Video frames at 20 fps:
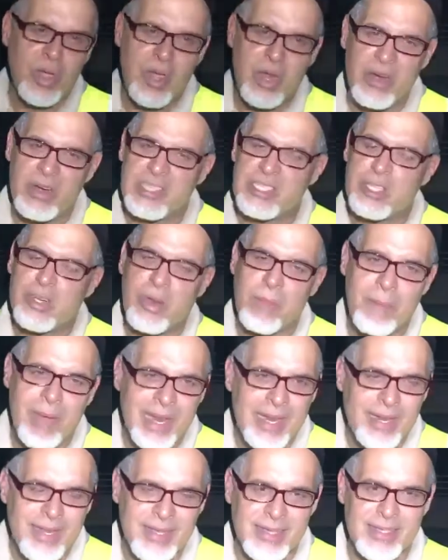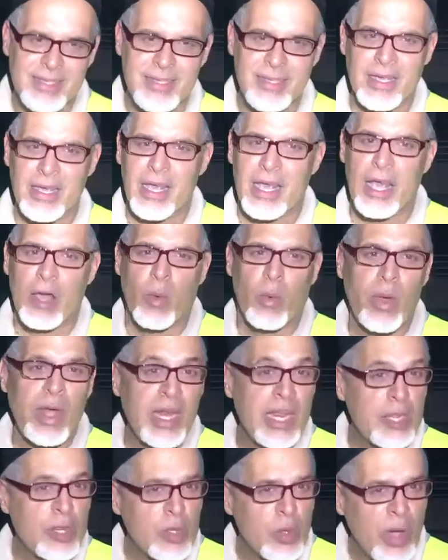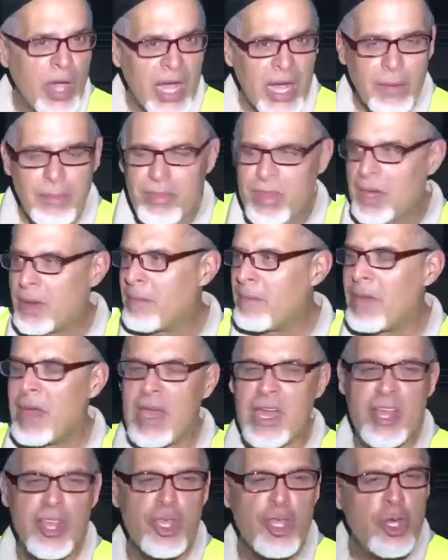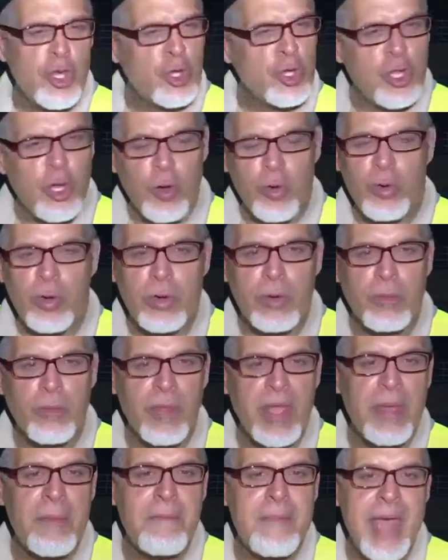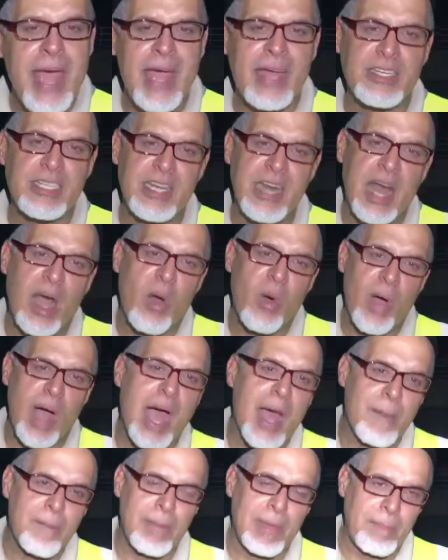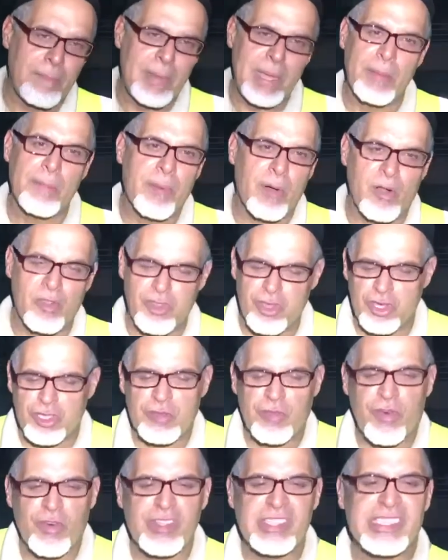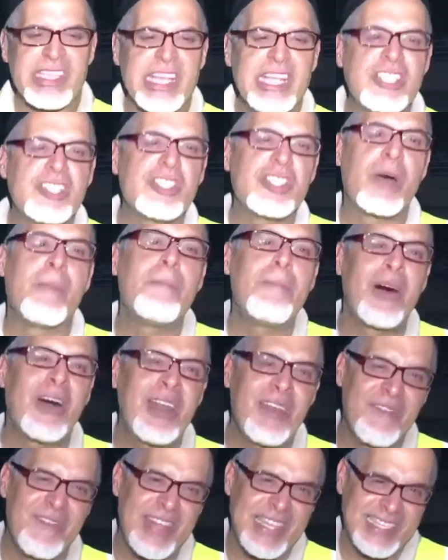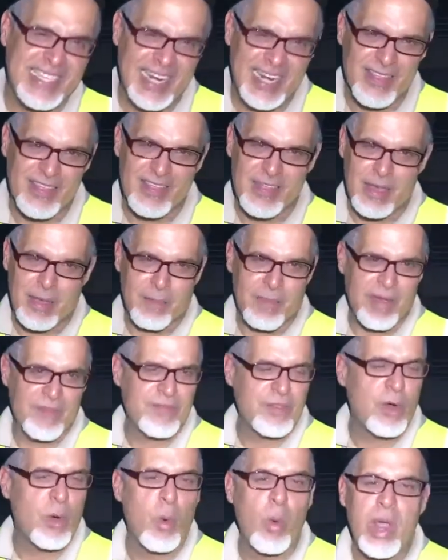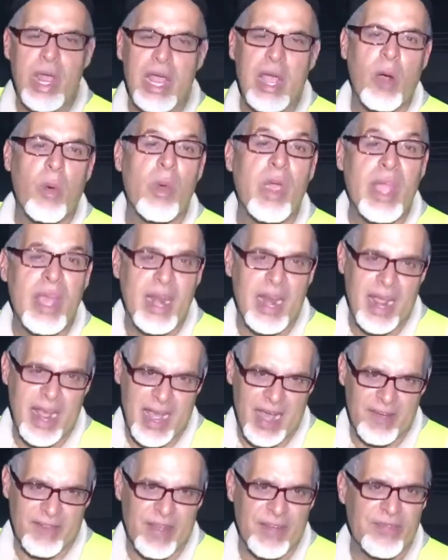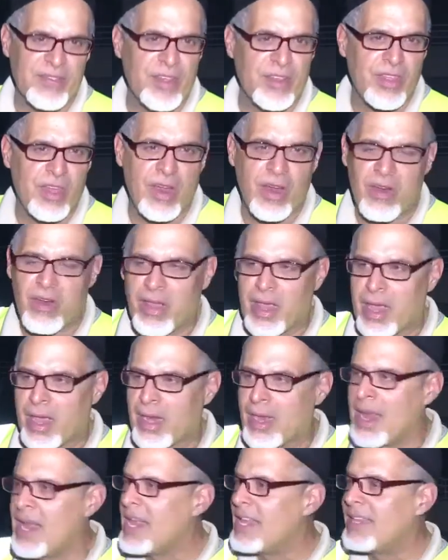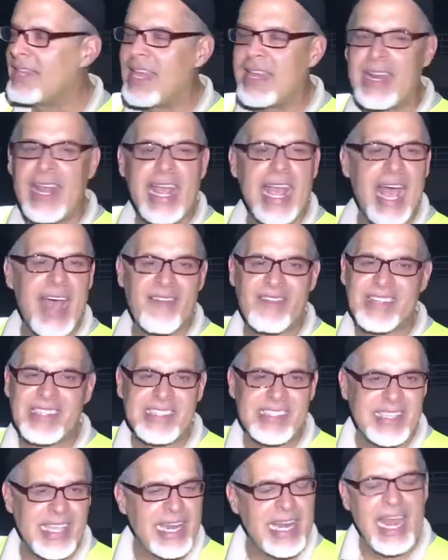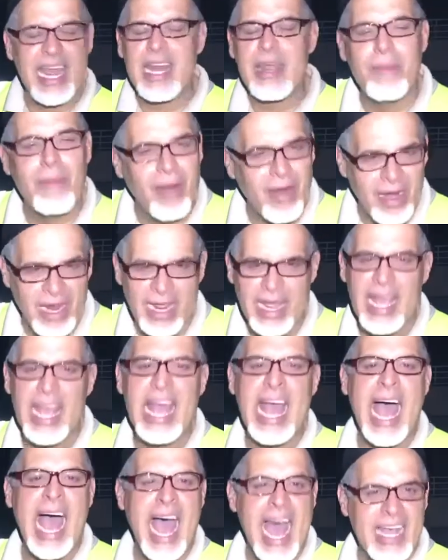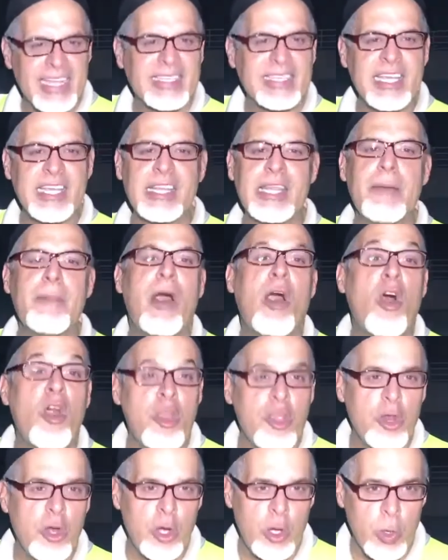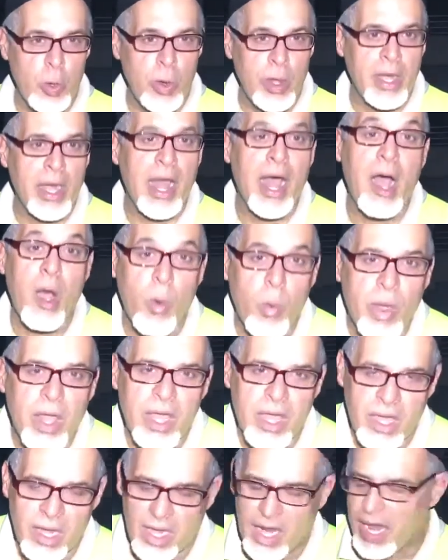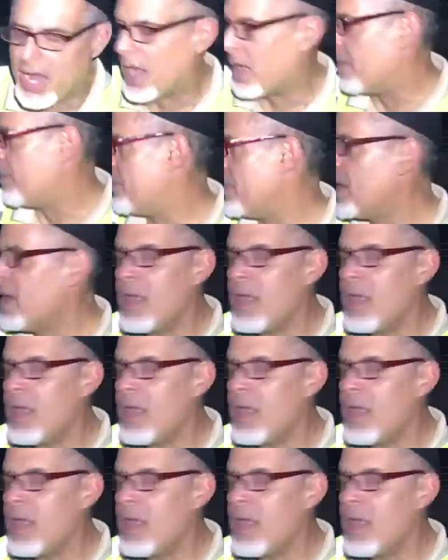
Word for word: here is tremendous. We need to help them. You don't imagine how happy people just for seeing somebody visiting them after a week, a week and a half after the hurricane, that they haven't seen anybody, asking them how you're doing, how we can help.